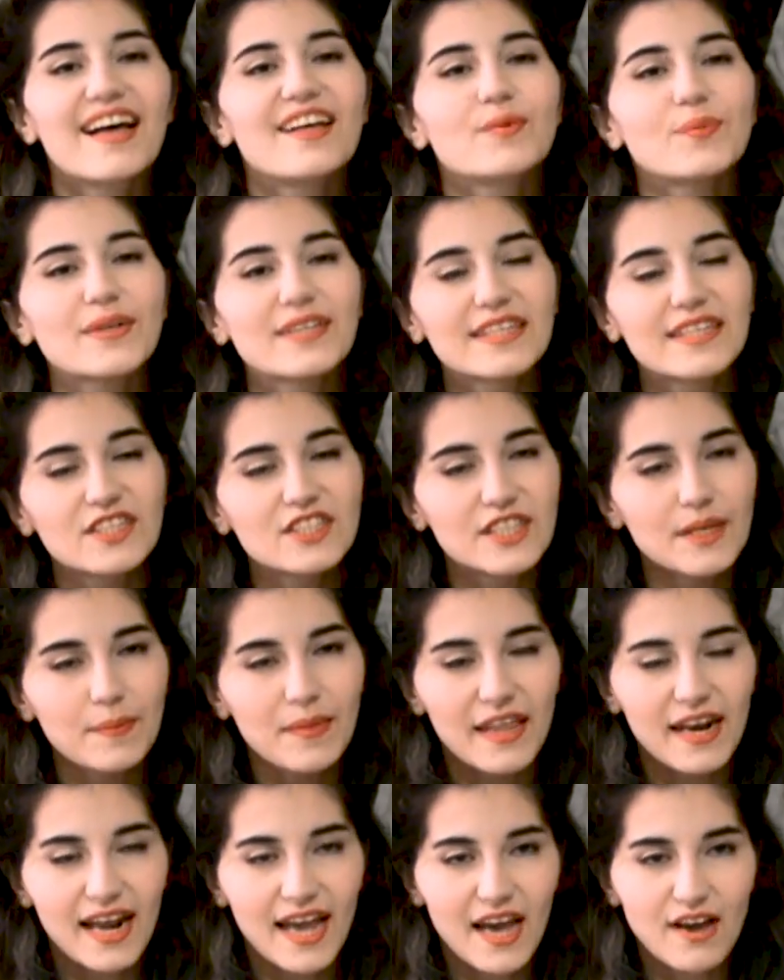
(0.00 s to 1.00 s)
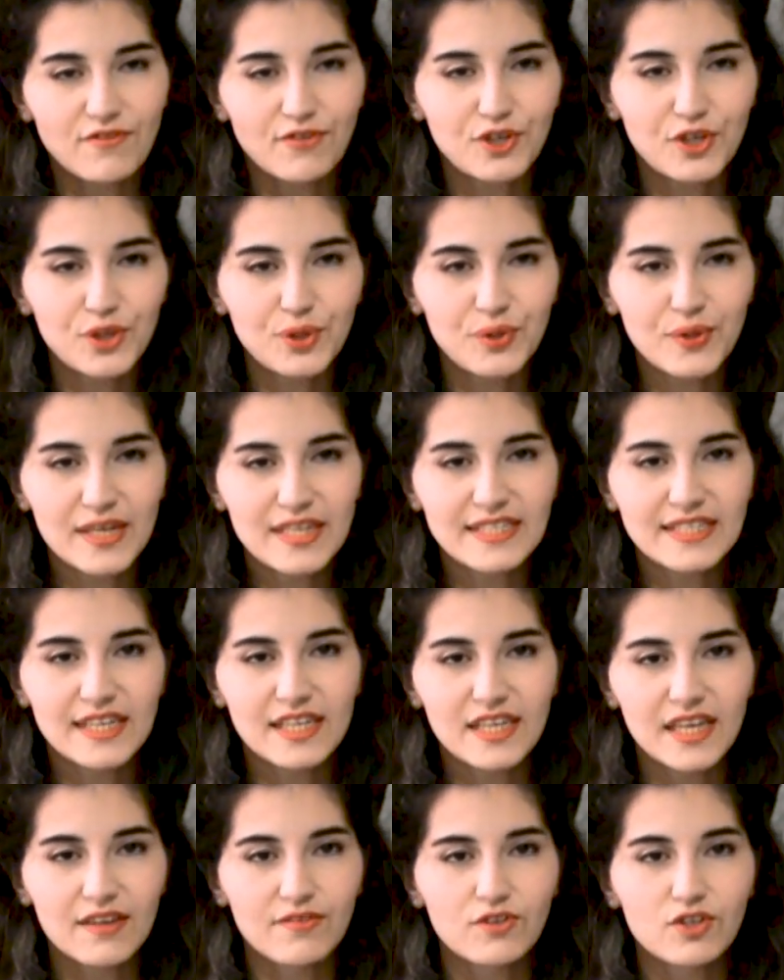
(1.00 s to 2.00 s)
One little tip that I have for you is that
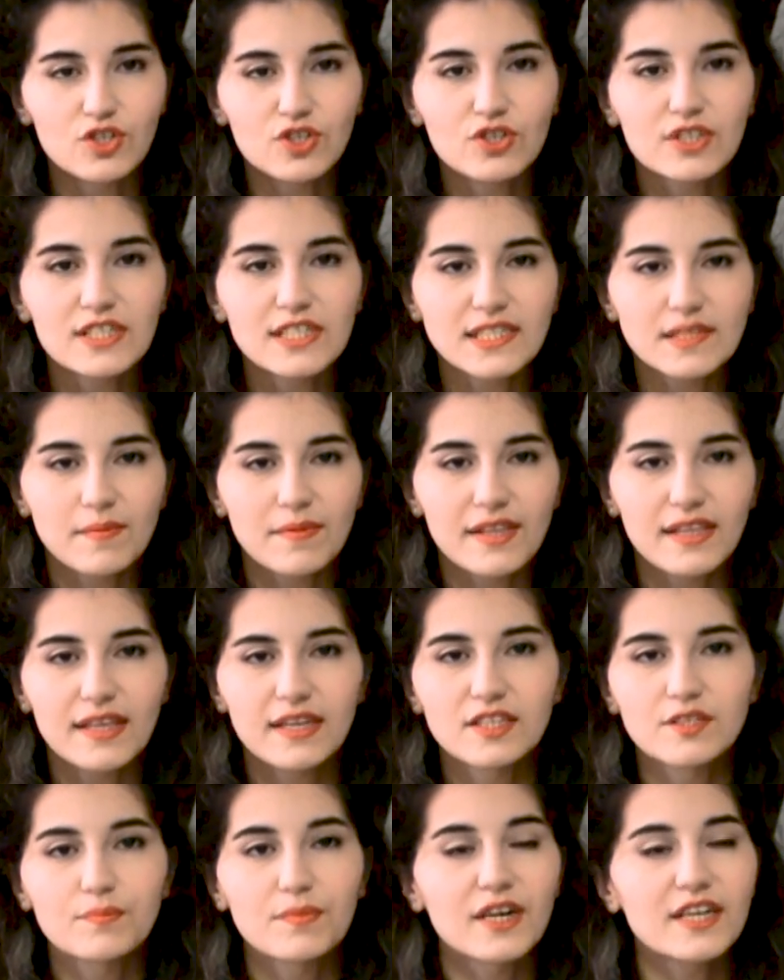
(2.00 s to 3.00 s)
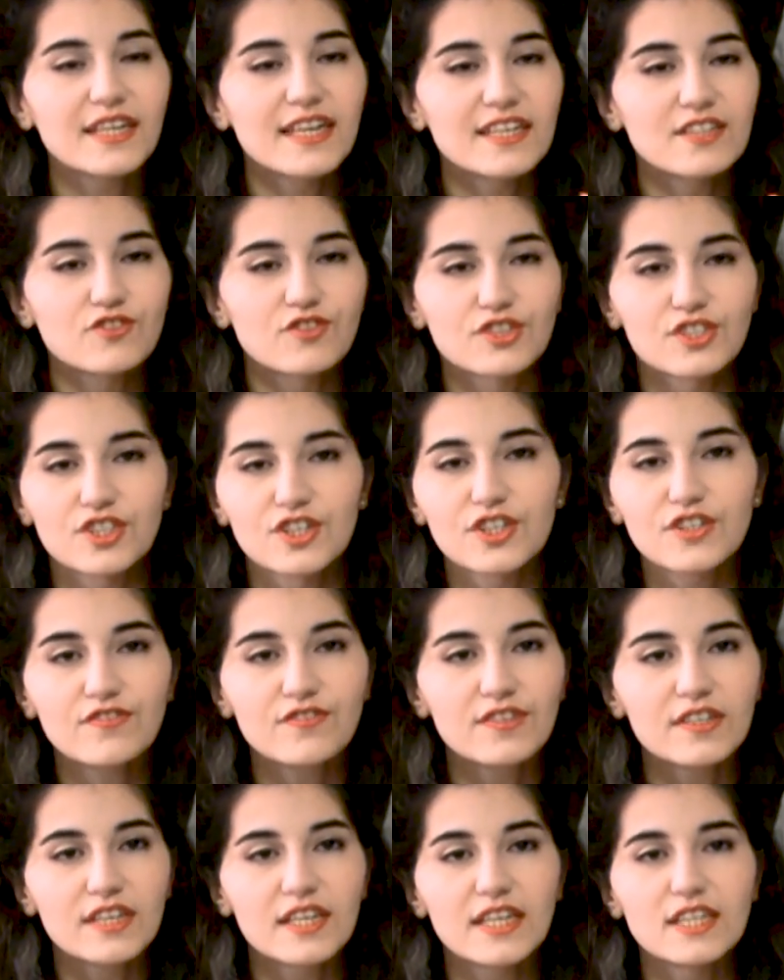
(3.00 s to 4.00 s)
if you do see something that is marked as reserved,
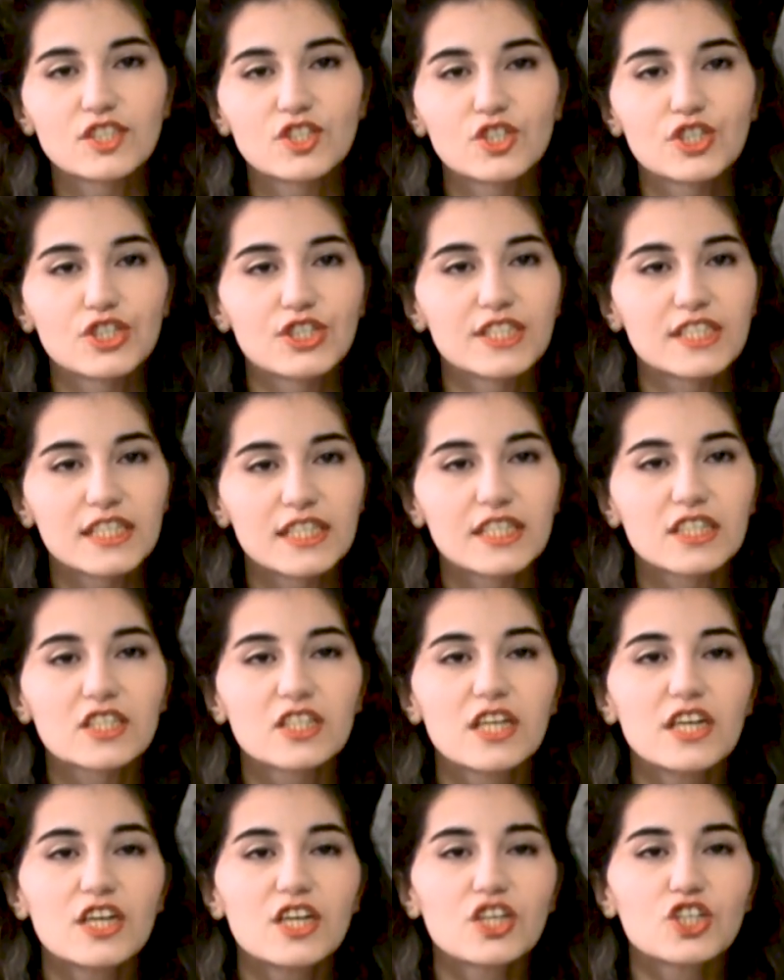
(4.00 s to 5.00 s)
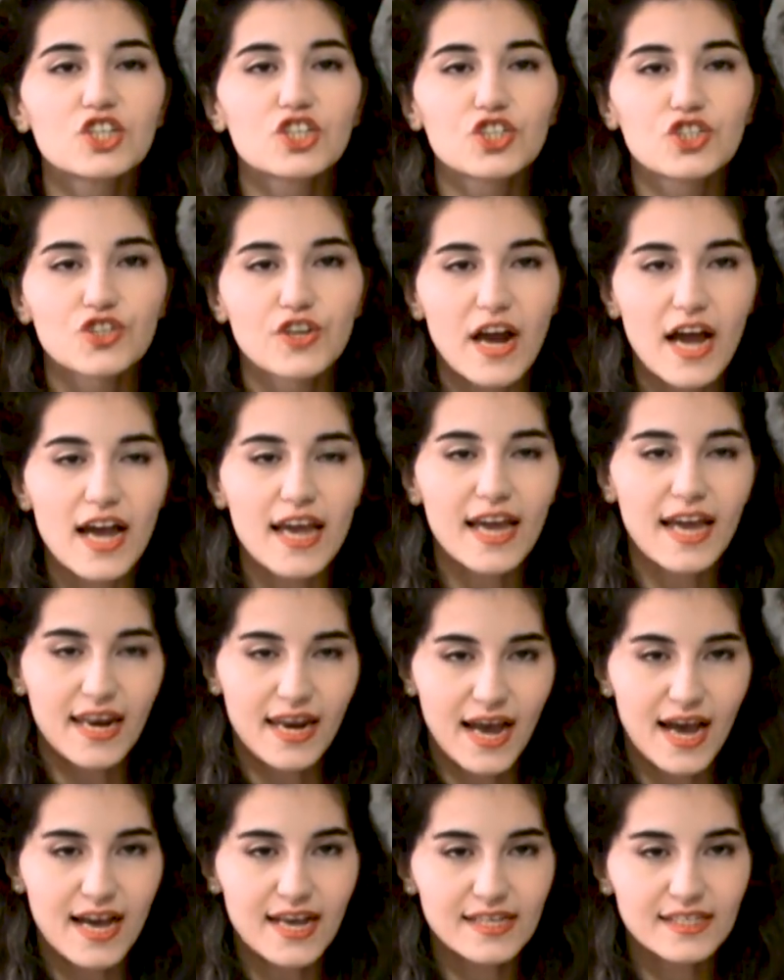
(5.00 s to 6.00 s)
is to still try and
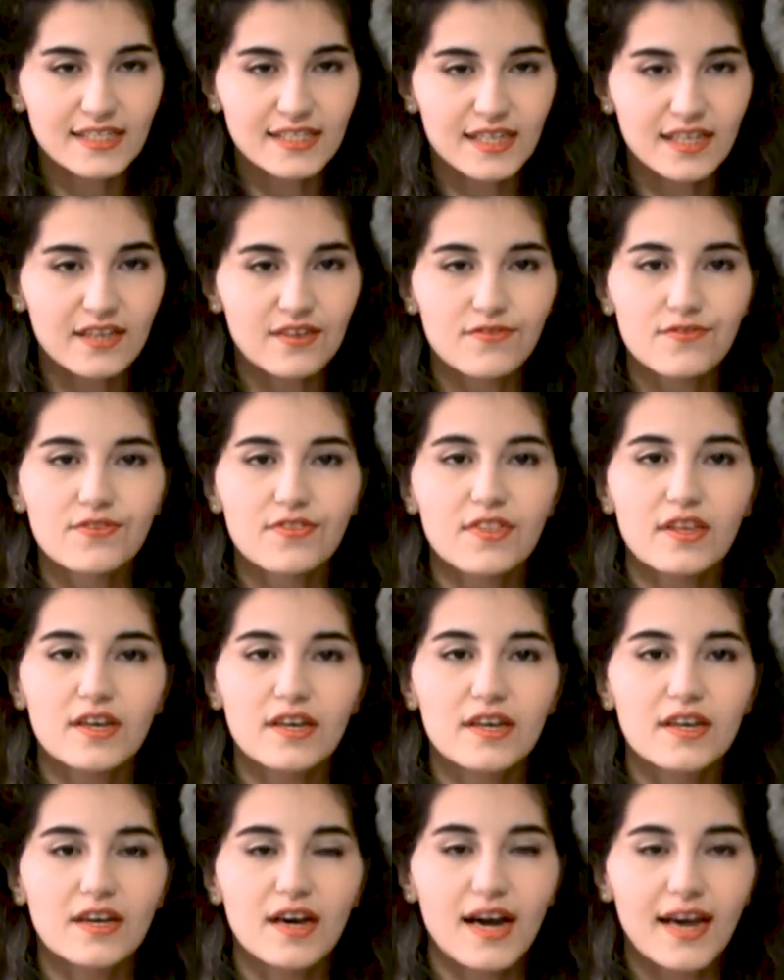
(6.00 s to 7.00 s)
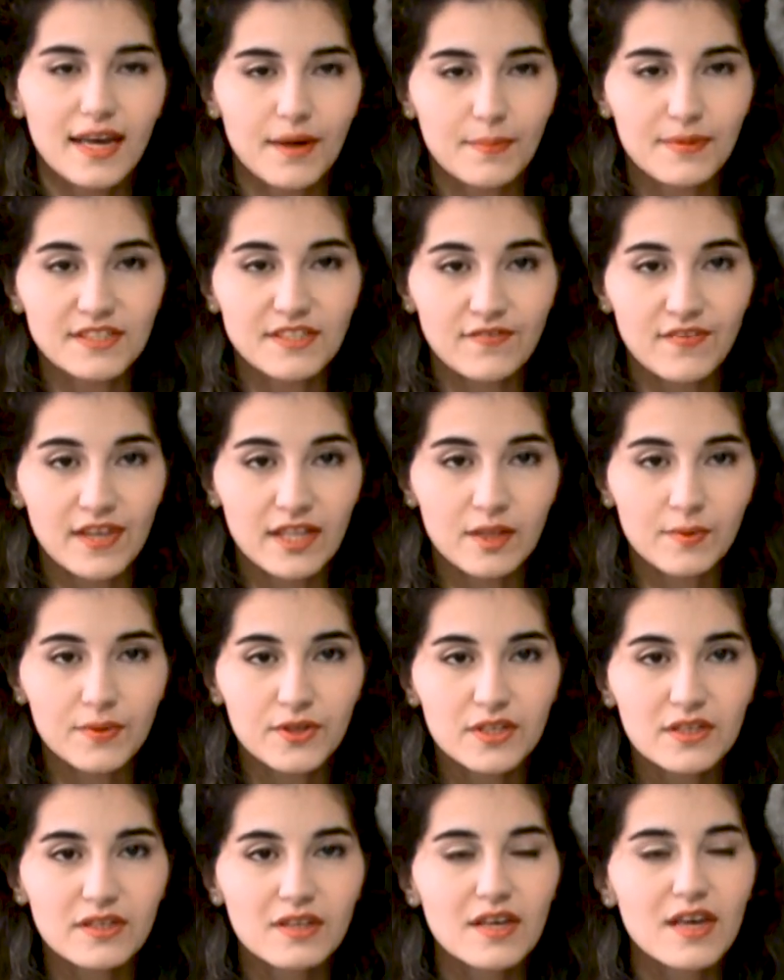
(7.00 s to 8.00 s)
ask if the item is
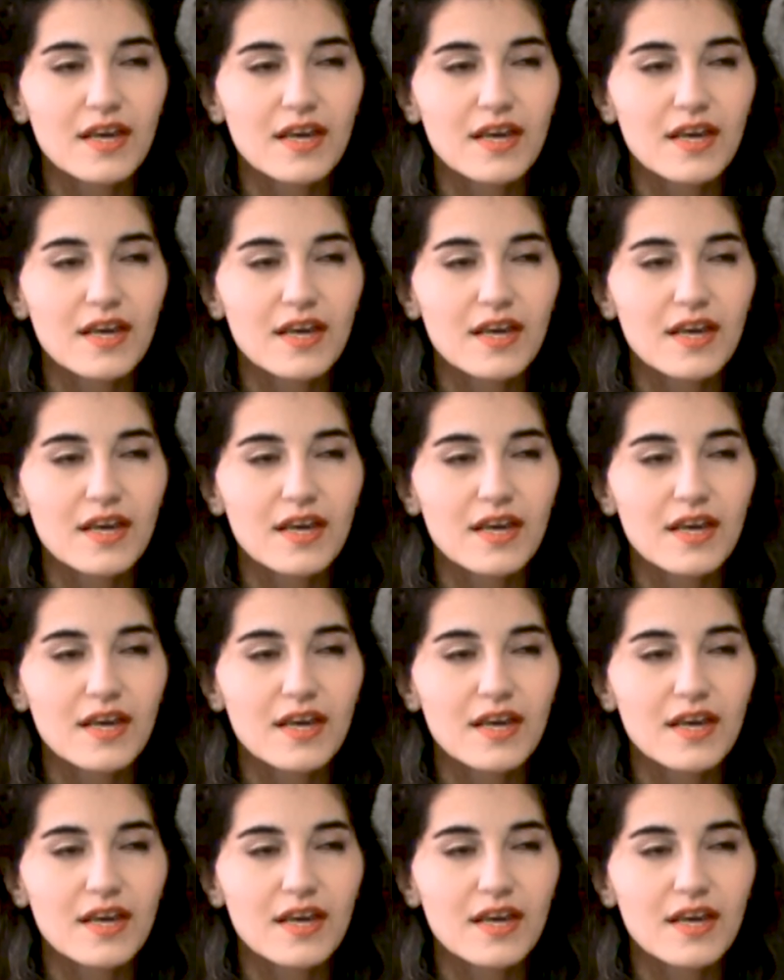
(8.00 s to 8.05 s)
available,